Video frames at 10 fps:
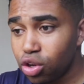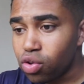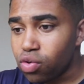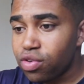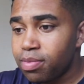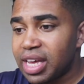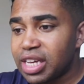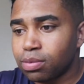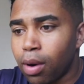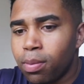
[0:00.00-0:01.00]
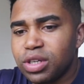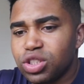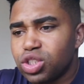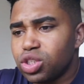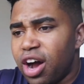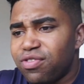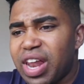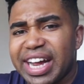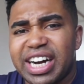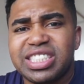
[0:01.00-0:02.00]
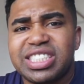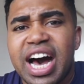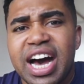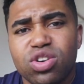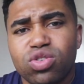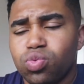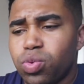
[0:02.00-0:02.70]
you feel me, his moments of like Untitled,